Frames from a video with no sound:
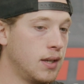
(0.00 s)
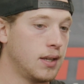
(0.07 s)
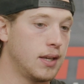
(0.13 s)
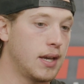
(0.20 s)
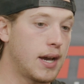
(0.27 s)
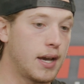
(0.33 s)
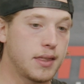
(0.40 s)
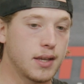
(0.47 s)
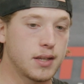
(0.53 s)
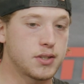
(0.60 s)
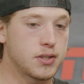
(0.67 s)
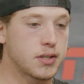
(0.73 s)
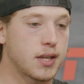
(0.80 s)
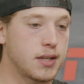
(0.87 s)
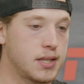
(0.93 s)
Yeah, I think
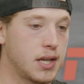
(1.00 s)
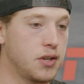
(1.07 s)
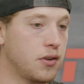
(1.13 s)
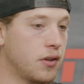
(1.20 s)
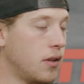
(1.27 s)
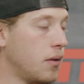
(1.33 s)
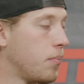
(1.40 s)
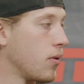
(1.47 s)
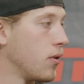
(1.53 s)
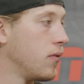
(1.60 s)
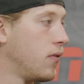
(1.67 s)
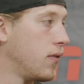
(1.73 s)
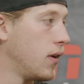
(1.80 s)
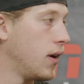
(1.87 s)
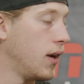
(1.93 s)
just continuing
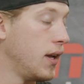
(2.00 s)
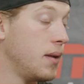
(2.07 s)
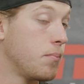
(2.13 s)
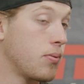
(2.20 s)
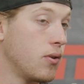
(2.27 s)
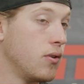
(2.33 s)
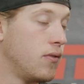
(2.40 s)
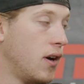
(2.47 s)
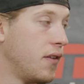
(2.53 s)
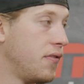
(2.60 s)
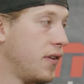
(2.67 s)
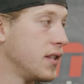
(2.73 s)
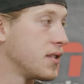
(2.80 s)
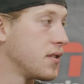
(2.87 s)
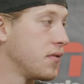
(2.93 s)
to improve
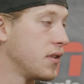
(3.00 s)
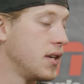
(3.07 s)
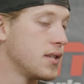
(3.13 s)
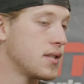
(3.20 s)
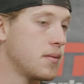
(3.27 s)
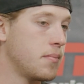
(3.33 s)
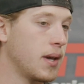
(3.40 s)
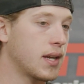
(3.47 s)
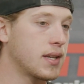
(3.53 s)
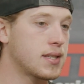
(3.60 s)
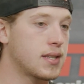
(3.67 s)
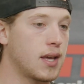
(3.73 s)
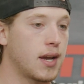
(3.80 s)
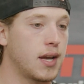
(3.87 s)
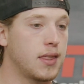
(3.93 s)
offensively is the
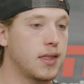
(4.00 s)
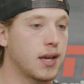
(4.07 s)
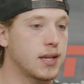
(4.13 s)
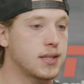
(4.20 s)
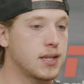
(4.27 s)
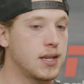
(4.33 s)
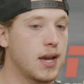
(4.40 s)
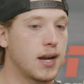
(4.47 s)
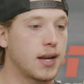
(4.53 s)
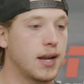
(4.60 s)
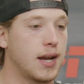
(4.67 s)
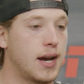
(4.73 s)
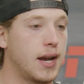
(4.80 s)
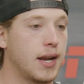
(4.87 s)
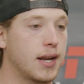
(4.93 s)
biggest thing. I think as a young
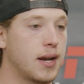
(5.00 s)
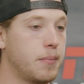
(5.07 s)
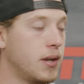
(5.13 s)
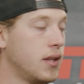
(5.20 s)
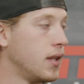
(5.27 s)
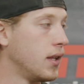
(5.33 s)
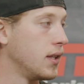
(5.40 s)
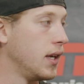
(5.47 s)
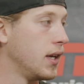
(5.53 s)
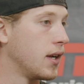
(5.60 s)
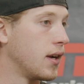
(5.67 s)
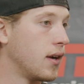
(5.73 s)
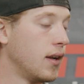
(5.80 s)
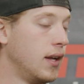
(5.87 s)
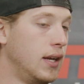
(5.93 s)
guy coming in the league,
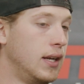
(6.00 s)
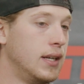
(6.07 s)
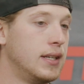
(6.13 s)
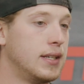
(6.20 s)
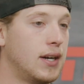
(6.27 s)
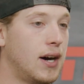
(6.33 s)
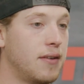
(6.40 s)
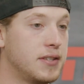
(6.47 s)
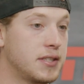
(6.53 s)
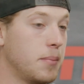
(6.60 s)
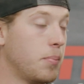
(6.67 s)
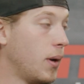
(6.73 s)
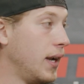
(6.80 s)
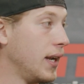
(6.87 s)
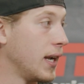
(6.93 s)
you're obviously
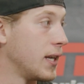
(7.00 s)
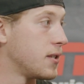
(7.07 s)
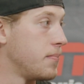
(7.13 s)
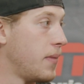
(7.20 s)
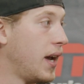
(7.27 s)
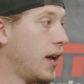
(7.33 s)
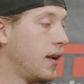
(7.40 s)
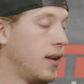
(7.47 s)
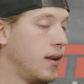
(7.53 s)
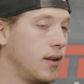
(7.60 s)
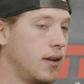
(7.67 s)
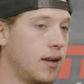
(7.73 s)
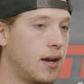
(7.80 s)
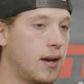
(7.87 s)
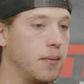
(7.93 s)
playing against men,
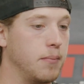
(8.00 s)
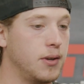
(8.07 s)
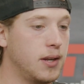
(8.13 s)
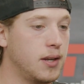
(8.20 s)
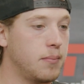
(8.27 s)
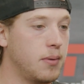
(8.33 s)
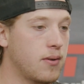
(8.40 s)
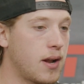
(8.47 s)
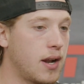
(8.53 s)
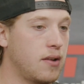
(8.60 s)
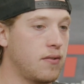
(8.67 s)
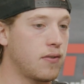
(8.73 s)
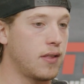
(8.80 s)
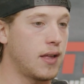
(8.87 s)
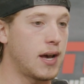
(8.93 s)
and you need to be ready
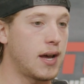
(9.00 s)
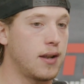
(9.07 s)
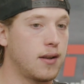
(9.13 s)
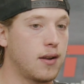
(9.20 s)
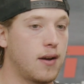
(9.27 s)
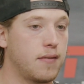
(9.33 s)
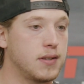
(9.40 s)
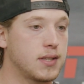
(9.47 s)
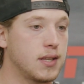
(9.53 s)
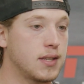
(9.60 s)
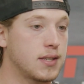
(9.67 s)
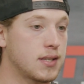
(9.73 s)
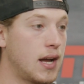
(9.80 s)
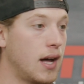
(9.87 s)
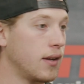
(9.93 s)
for that. And obviously
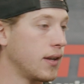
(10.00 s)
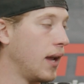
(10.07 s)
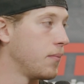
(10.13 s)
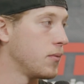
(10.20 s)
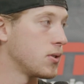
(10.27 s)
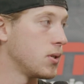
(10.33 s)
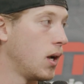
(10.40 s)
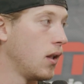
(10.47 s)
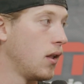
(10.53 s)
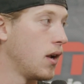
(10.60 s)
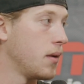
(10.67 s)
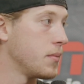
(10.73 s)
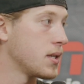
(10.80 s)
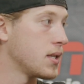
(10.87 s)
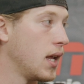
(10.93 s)
the style of game, there's not a
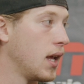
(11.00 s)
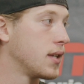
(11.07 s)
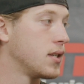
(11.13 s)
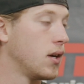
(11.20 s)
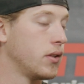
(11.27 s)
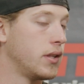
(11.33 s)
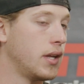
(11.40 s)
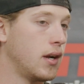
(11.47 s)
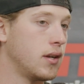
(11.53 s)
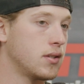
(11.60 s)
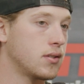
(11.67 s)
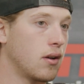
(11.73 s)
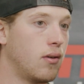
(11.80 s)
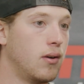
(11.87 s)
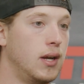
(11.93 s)
lot of mistakes out there.
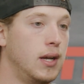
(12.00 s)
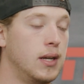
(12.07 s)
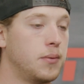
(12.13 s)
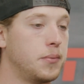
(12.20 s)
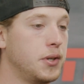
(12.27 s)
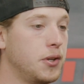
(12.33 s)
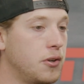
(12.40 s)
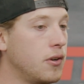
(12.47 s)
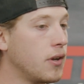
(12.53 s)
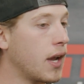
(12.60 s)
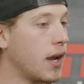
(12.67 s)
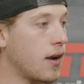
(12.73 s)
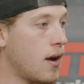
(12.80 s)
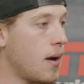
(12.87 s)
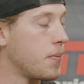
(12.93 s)
So when you do
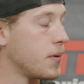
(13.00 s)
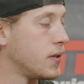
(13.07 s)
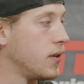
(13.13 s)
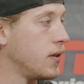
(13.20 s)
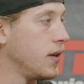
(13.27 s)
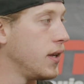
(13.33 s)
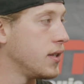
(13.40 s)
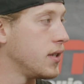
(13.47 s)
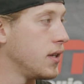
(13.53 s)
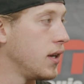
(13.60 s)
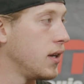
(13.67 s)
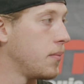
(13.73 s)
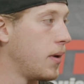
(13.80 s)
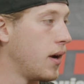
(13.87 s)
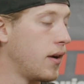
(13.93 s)
get your opportunities, you
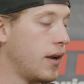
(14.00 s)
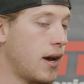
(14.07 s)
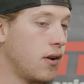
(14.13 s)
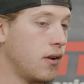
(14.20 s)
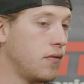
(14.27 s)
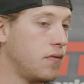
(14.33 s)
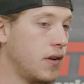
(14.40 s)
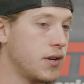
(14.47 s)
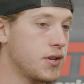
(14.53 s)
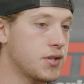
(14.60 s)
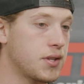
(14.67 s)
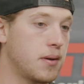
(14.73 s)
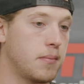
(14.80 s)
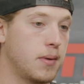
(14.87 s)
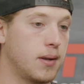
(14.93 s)
need to bear down and finish
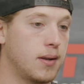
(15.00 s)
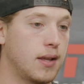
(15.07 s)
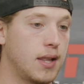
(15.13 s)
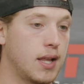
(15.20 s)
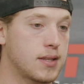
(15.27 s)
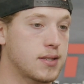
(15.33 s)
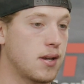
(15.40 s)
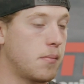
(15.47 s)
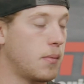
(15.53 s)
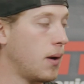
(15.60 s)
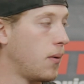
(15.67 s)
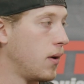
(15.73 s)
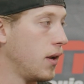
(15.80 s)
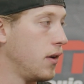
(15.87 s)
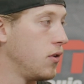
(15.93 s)
them, and that's something I
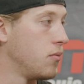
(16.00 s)
want to do